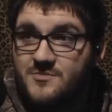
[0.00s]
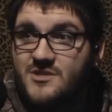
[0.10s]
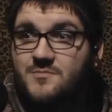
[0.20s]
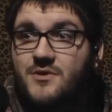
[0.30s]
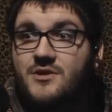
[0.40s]
a
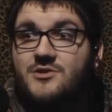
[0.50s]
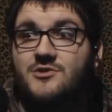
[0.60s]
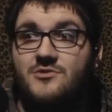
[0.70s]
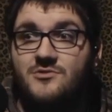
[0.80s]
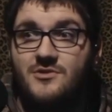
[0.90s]
Christmas
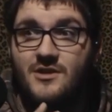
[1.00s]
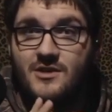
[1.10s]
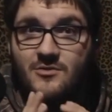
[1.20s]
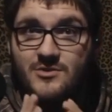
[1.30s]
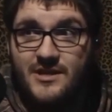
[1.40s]
Pikachu.
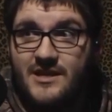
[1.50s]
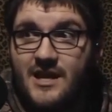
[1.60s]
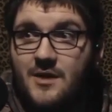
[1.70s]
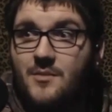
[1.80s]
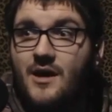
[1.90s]
When
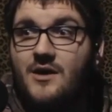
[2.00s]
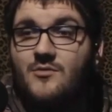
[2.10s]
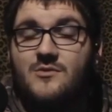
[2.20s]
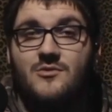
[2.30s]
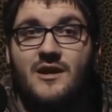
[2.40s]
that came
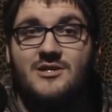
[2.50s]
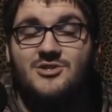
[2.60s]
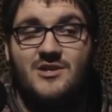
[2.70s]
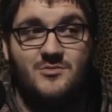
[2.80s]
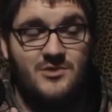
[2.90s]
out, we were
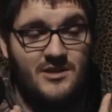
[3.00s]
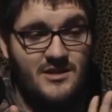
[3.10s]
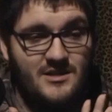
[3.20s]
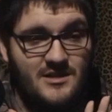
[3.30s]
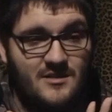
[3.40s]
actually able to
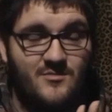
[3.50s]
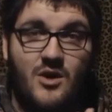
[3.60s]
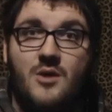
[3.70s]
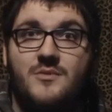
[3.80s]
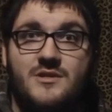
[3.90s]
get
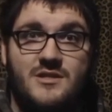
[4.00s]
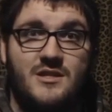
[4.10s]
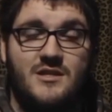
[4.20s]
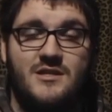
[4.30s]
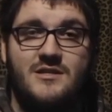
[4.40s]
Mom
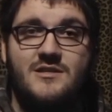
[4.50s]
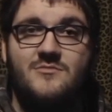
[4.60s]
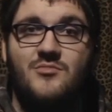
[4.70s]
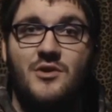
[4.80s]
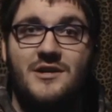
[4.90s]
into
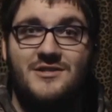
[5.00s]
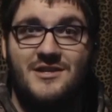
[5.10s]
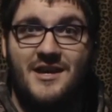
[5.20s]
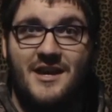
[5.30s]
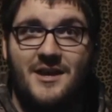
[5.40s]
playing
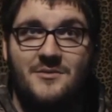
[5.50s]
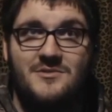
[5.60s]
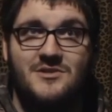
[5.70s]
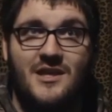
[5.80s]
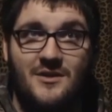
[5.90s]
the
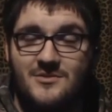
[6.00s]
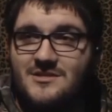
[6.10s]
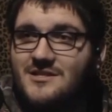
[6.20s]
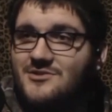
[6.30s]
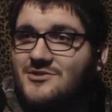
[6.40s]
game, so that
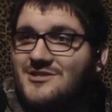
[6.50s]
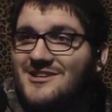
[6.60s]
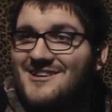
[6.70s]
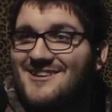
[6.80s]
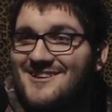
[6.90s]
was
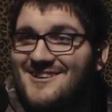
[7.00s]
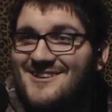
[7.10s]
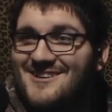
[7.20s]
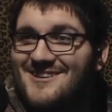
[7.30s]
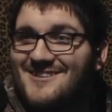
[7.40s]
interesting.
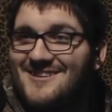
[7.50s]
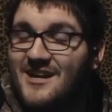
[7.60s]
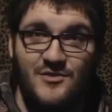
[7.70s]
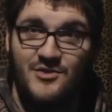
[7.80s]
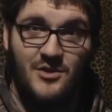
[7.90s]

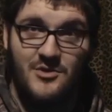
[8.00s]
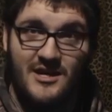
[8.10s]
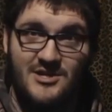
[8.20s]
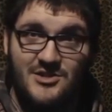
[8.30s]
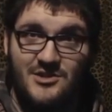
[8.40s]
I never thought
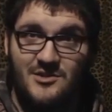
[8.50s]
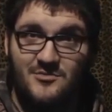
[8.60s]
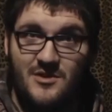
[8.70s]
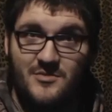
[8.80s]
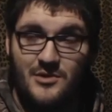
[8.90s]
we'd actually get
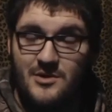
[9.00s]
her to play